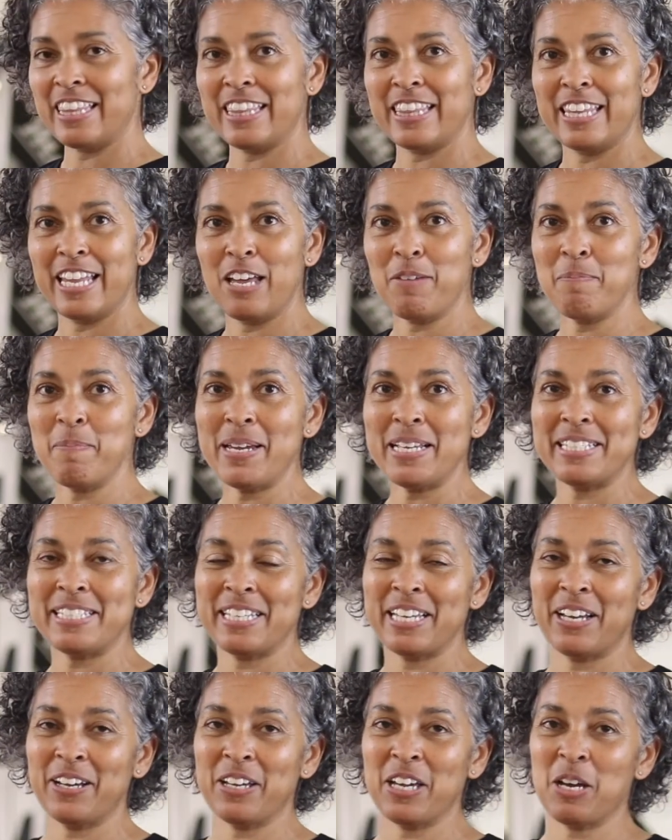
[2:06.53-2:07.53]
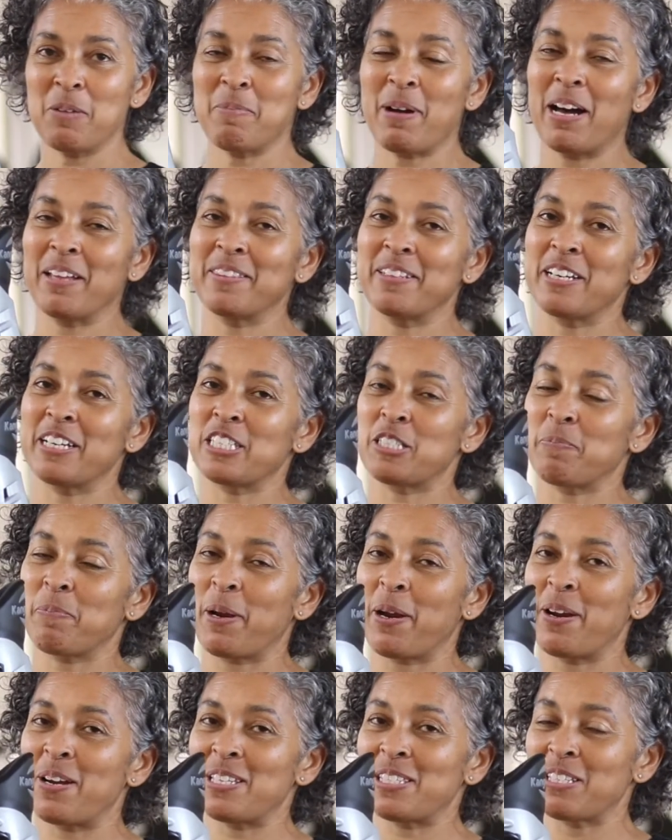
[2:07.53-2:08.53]
Let me tell you about the
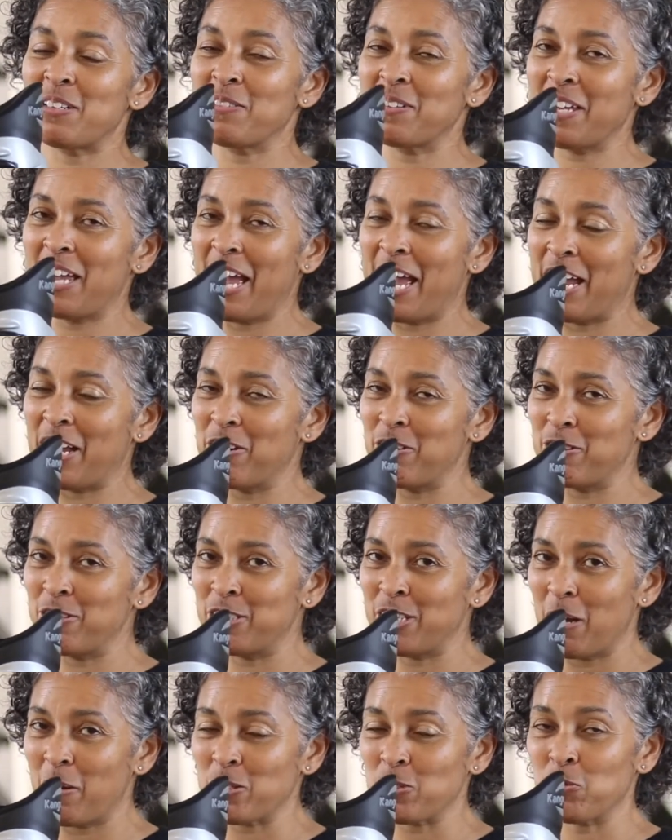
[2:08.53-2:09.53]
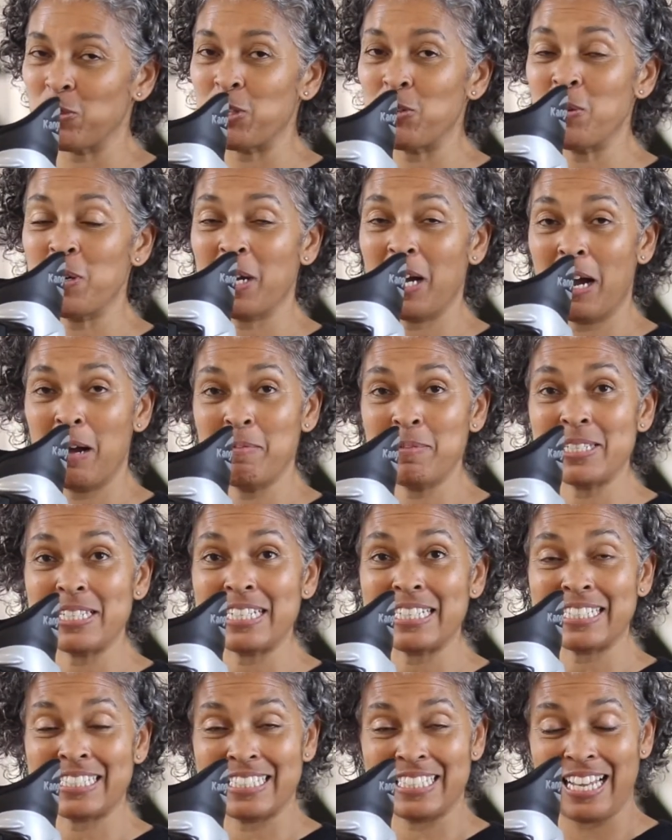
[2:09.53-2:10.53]
experience of Kangoo Jumps. When you come to
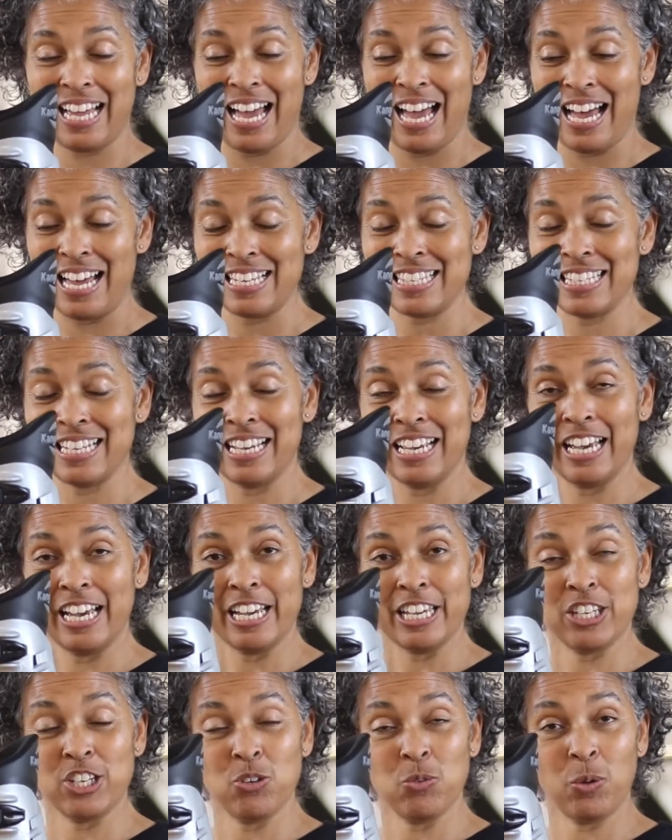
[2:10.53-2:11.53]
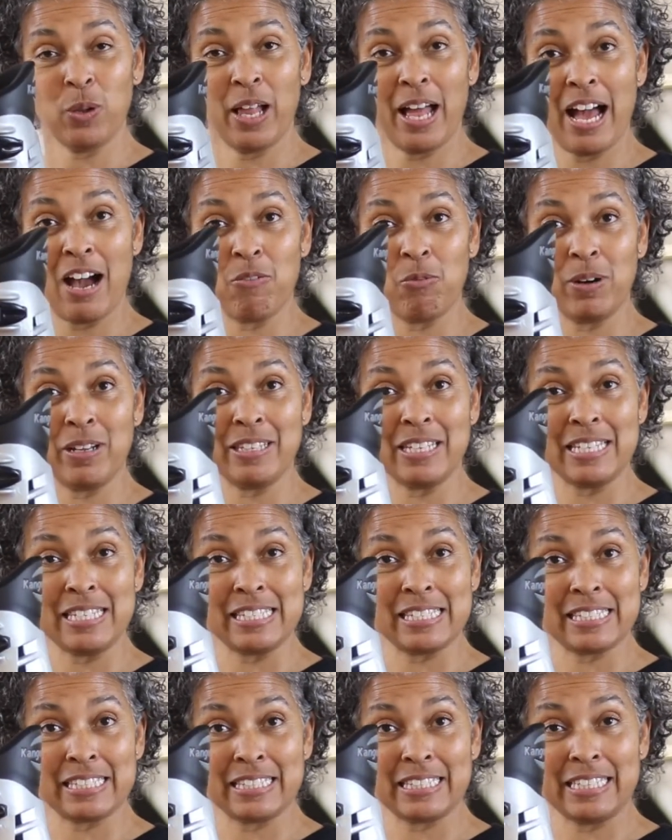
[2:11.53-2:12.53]
class, you will have one of
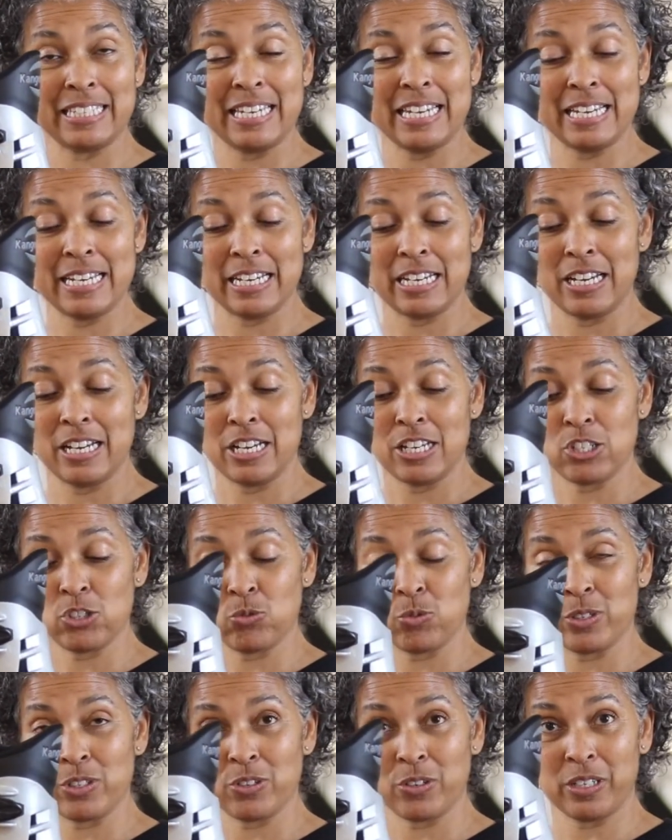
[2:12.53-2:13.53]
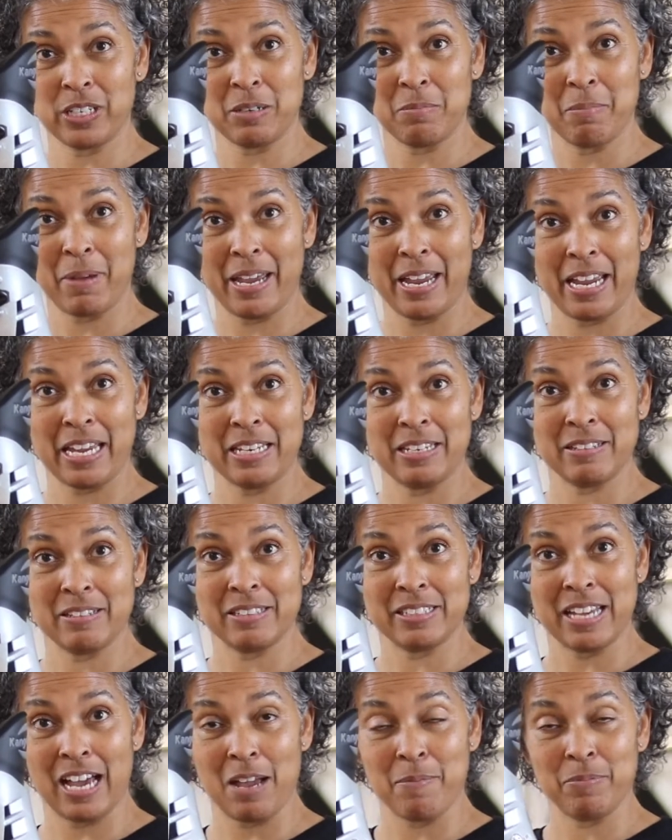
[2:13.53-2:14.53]
these sleek,
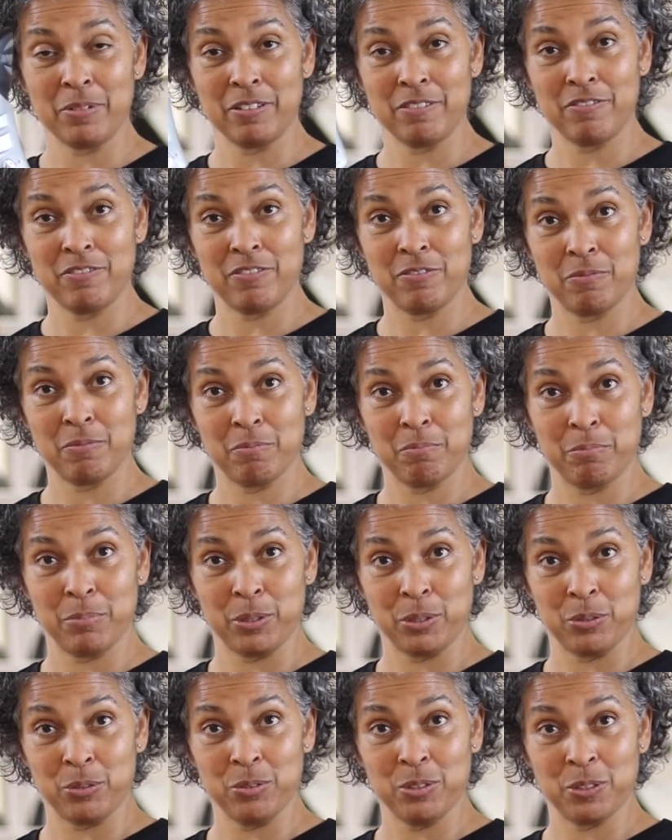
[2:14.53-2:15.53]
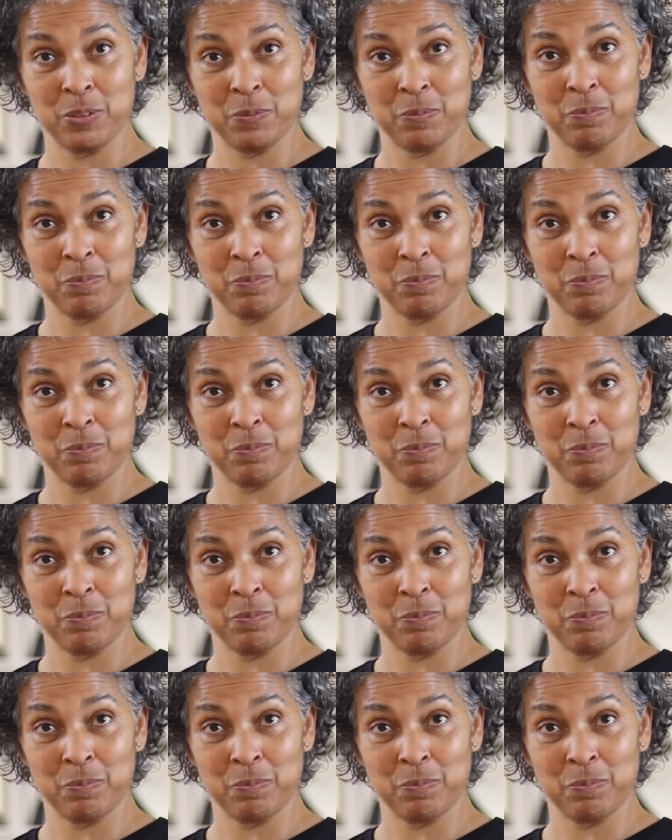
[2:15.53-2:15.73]
Switzerland-made type of boot.